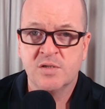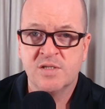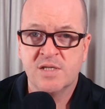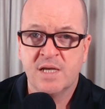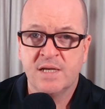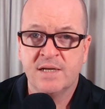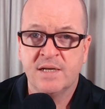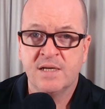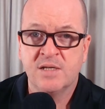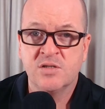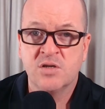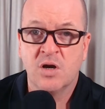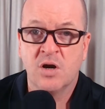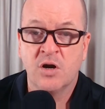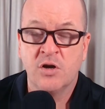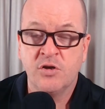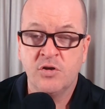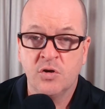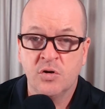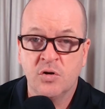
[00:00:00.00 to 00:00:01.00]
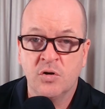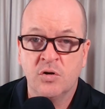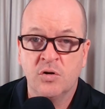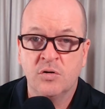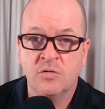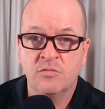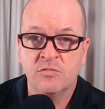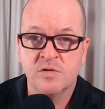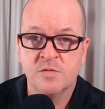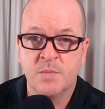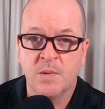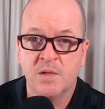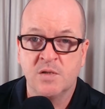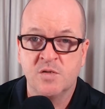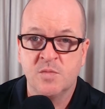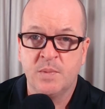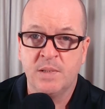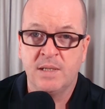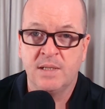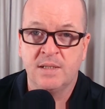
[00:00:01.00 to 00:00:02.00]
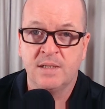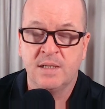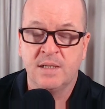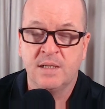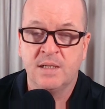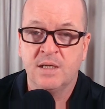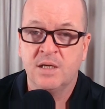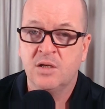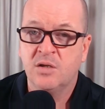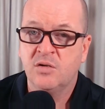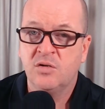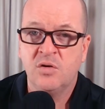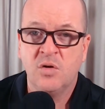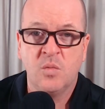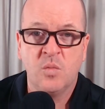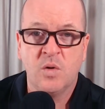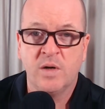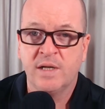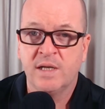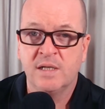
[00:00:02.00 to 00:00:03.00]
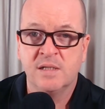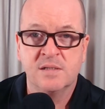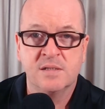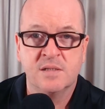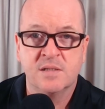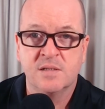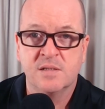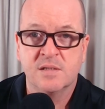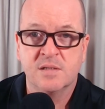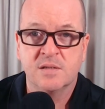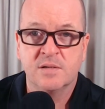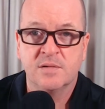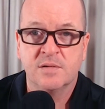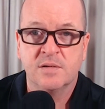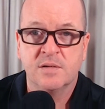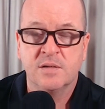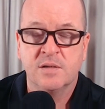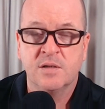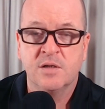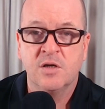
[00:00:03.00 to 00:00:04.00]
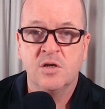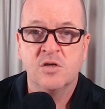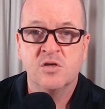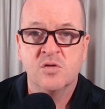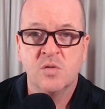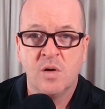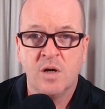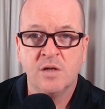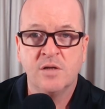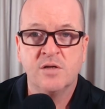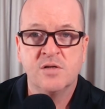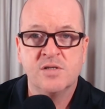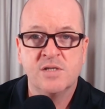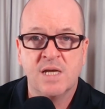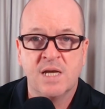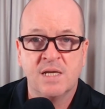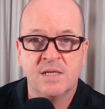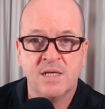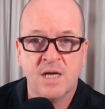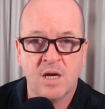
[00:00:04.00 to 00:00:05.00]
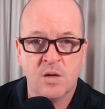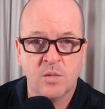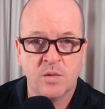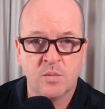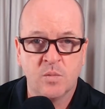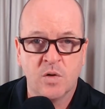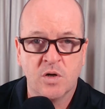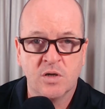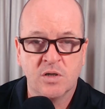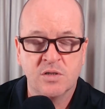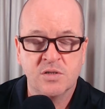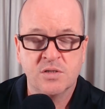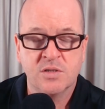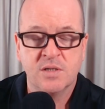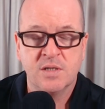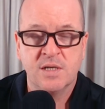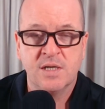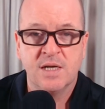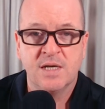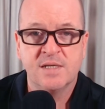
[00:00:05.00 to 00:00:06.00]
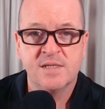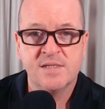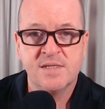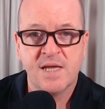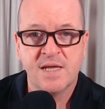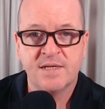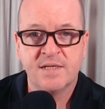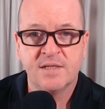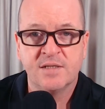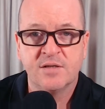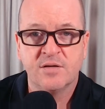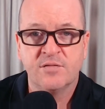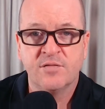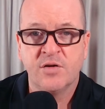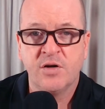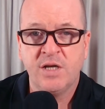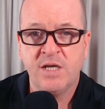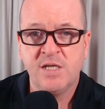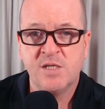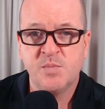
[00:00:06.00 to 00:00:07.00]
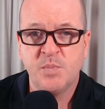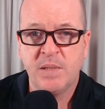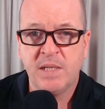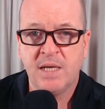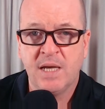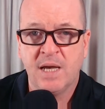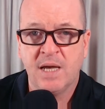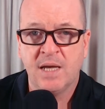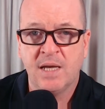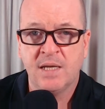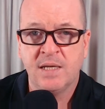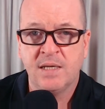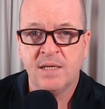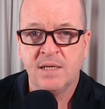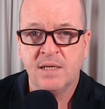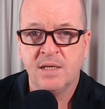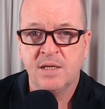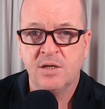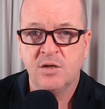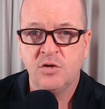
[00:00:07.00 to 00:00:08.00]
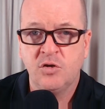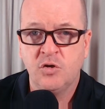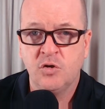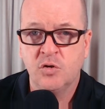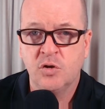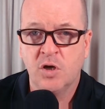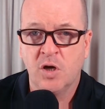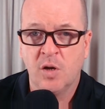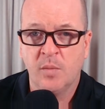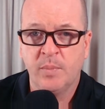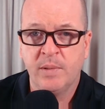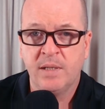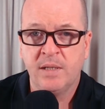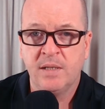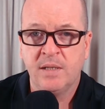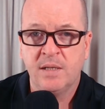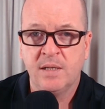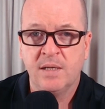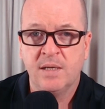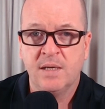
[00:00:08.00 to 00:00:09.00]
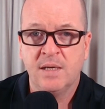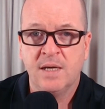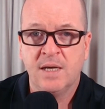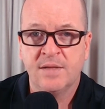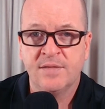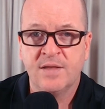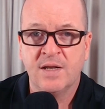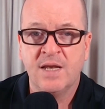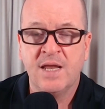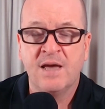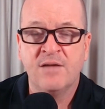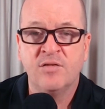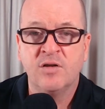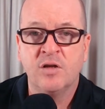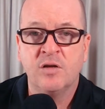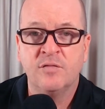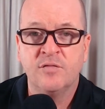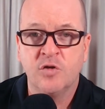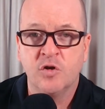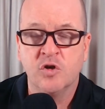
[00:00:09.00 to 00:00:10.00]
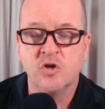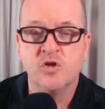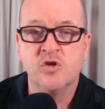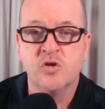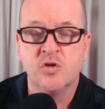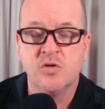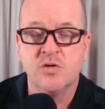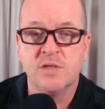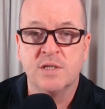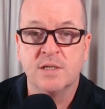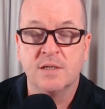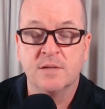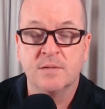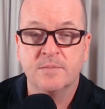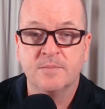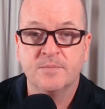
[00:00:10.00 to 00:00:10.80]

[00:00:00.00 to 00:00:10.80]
settings are your responsibility, no one else's. So understand how it works and set it for each PI you copy at the level of your choosing.